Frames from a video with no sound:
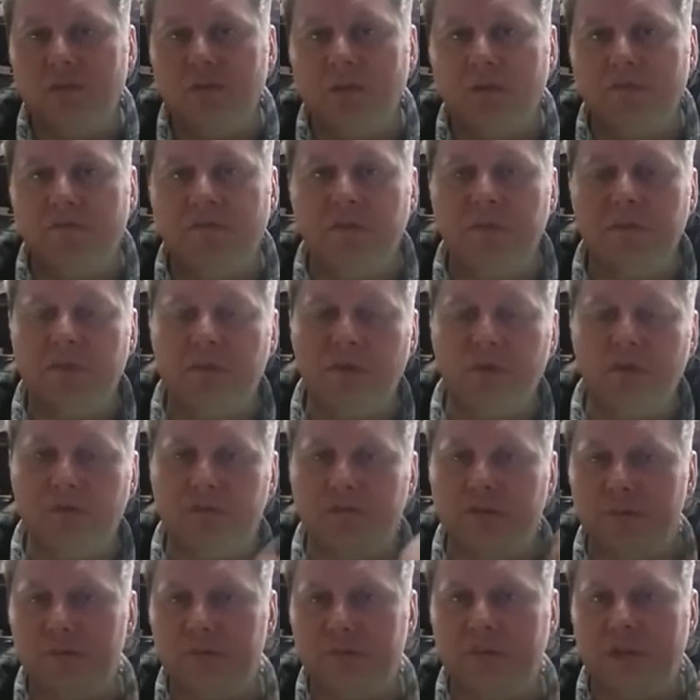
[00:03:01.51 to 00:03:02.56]
to it from the old
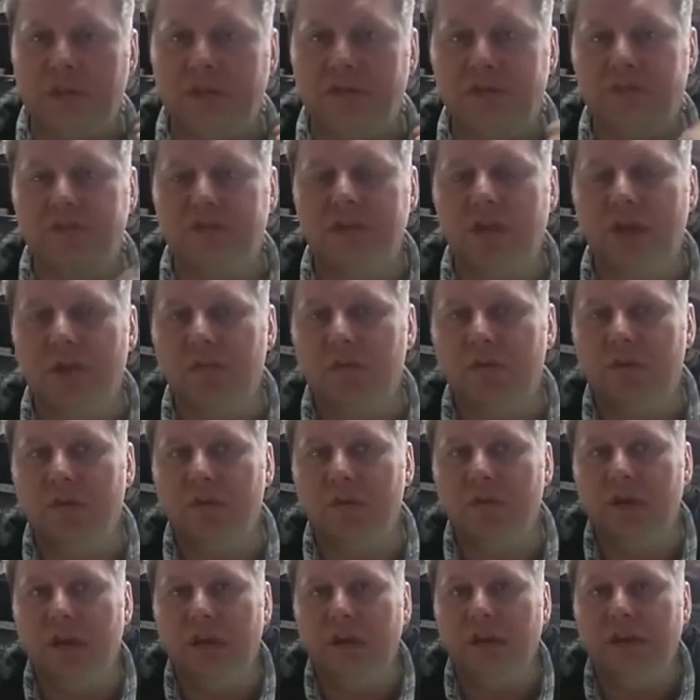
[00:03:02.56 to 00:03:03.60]
fermentation
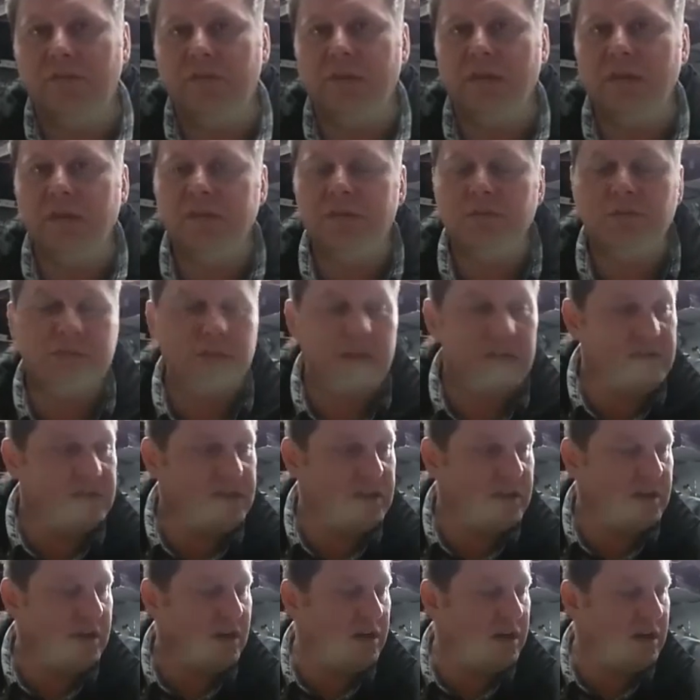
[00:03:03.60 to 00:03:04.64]
chamber and I've done some
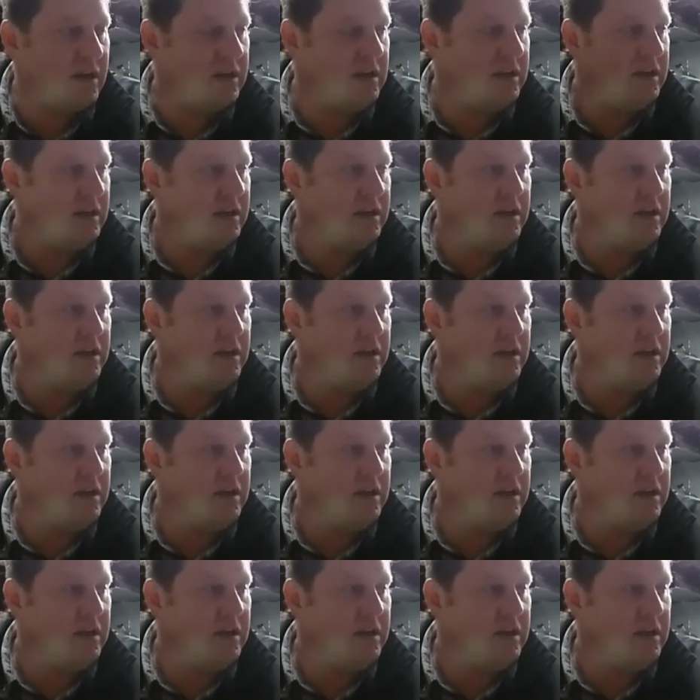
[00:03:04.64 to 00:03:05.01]
testing on it